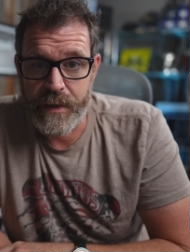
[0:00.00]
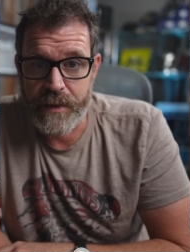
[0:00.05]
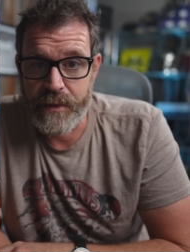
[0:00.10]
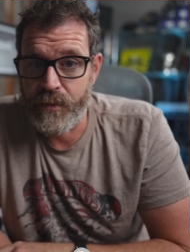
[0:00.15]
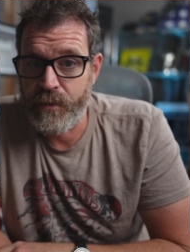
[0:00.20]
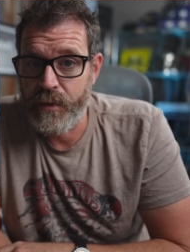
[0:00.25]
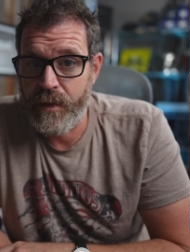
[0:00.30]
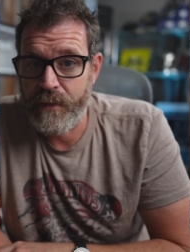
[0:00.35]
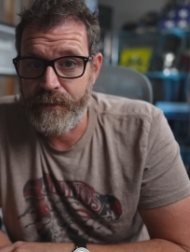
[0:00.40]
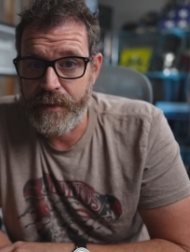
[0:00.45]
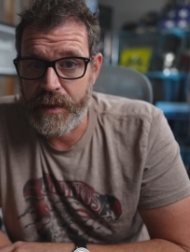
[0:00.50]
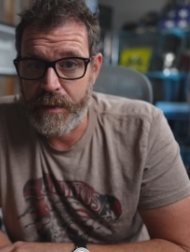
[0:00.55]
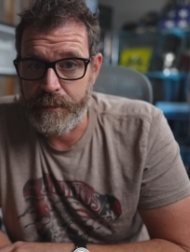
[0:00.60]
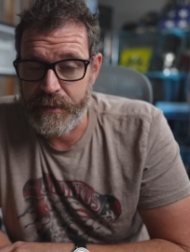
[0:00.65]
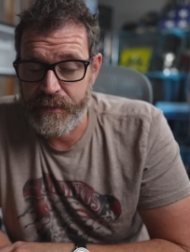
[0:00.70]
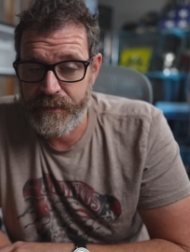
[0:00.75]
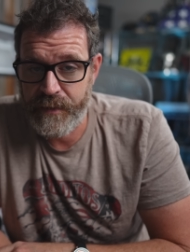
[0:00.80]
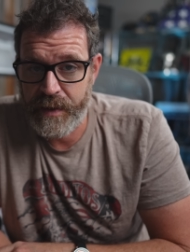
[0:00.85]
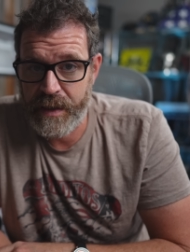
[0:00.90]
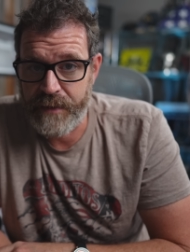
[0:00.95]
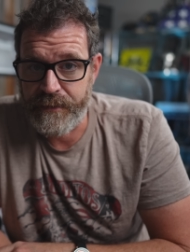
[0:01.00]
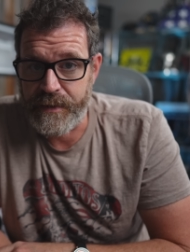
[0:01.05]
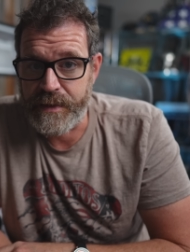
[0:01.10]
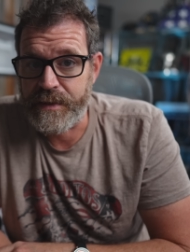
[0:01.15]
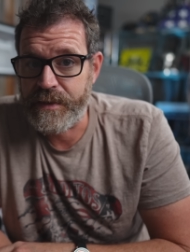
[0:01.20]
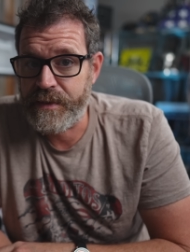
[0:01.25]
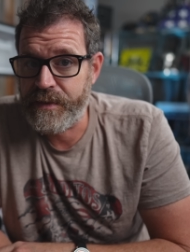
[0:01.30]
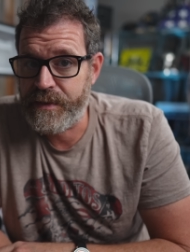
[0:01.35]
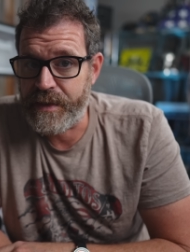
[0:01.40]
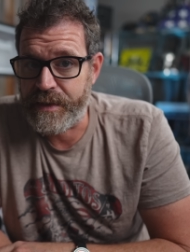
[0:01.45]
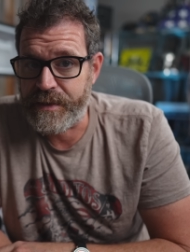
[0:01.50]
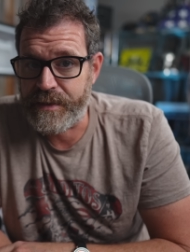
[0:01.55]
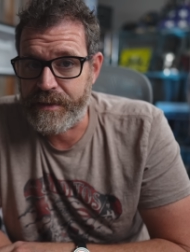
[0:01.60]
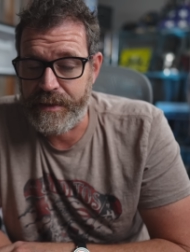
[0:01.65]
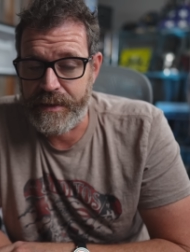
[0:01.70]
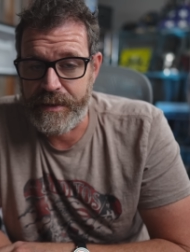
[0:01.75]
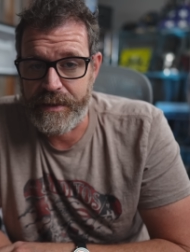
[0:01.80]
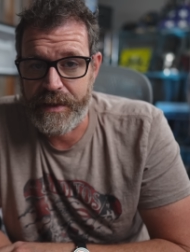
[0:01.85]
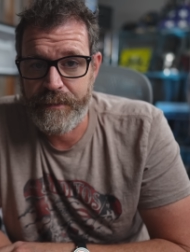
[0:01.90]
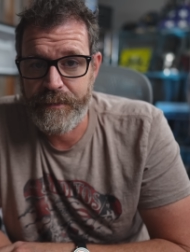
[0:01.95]
And 12 times 5 is
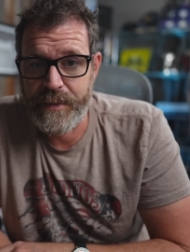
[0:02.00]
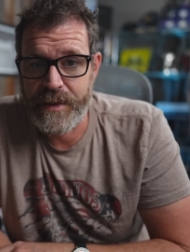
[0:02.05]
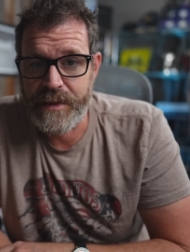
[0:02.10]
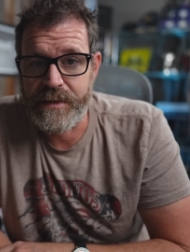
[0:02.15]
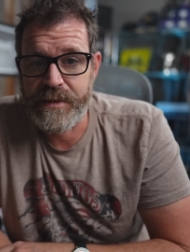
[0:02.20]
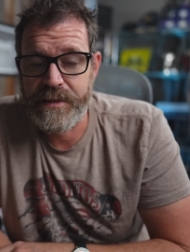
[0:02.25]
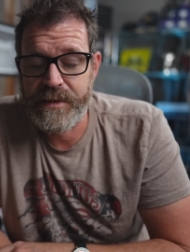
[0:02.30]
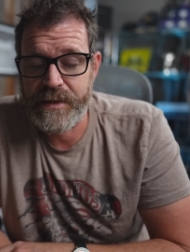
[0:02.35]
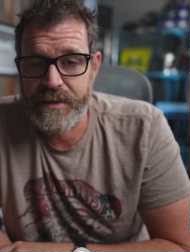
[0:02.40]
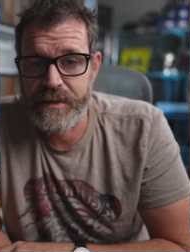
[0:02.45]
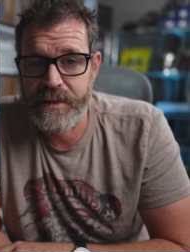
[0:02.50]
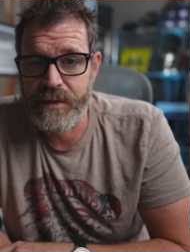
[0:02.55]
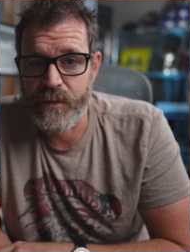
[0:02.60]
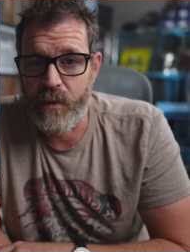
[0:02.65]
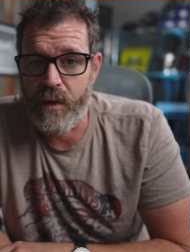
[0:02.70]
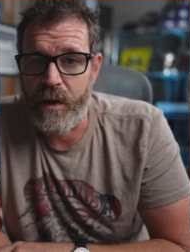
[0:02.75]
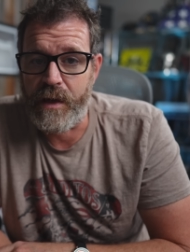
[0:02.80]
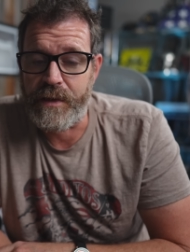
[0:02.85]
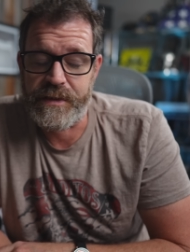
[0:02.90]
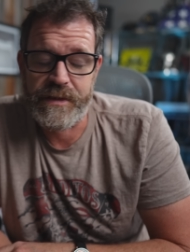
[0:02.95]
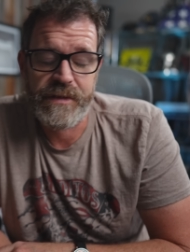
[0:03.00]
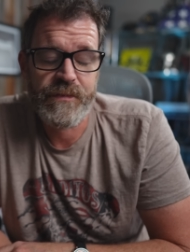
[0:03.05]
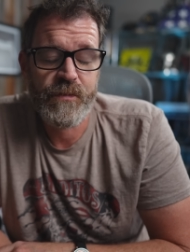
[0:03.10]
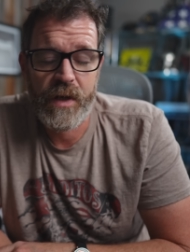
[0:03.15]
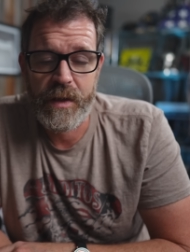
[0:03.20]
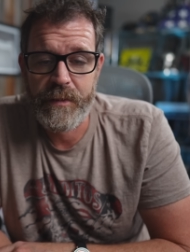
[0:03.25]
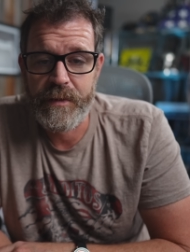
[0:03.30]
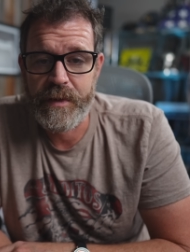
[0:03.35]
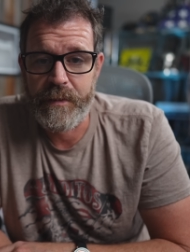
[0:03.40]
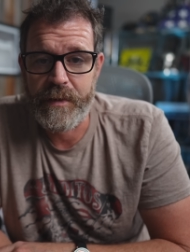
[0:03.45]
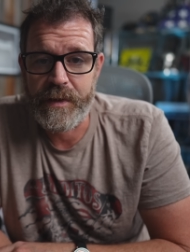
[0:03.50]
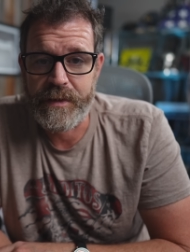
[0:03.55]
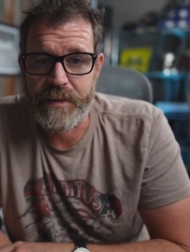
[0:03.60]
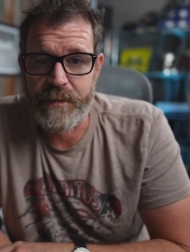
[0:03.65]
60. That means 60 watts is probably about